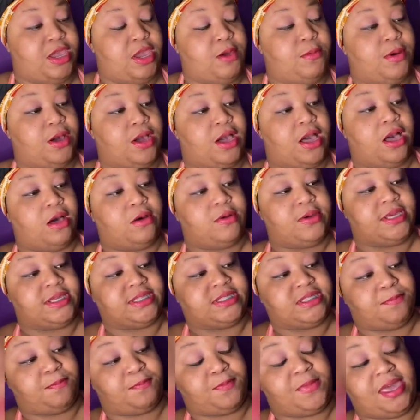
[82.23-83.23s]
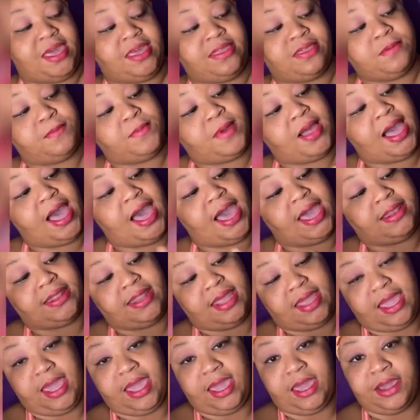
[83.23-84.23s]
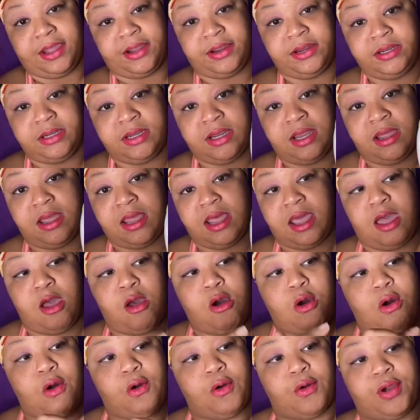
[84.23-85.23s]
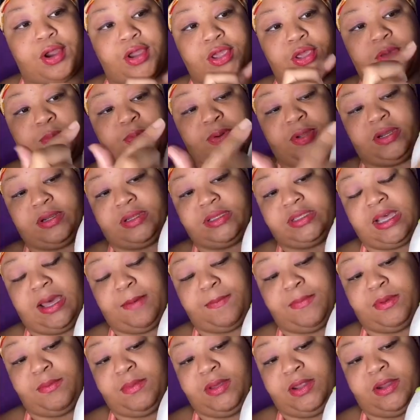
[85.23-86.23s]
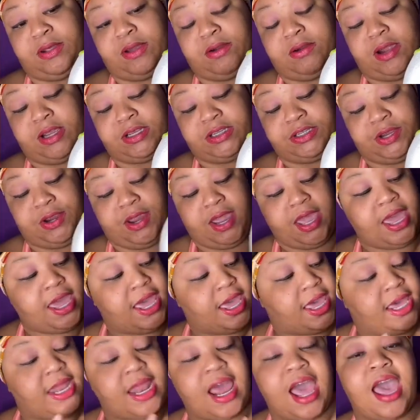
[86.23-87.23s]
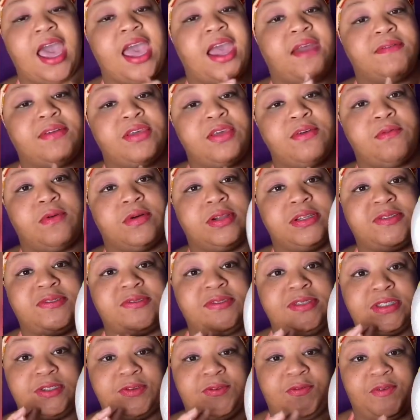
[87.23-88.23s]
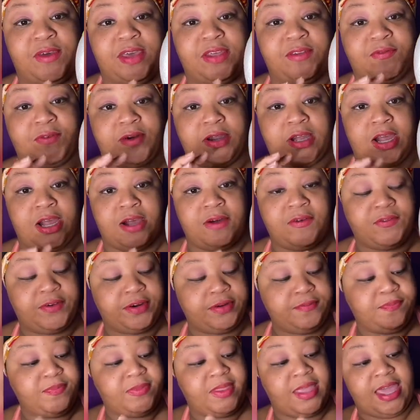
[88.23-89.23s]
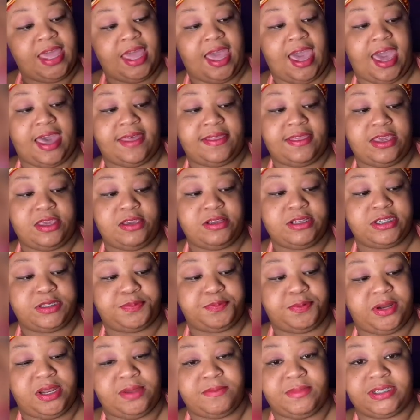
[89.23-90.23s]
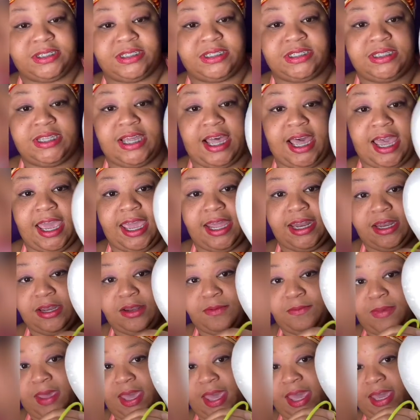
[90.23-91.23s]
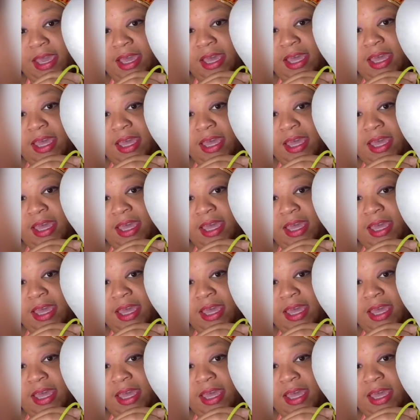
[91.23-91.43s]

will go is either behind the ear, or you put it on top, the middle, across your head, however you want it to fit for comfort. And then you just pretty much just tie it in the back.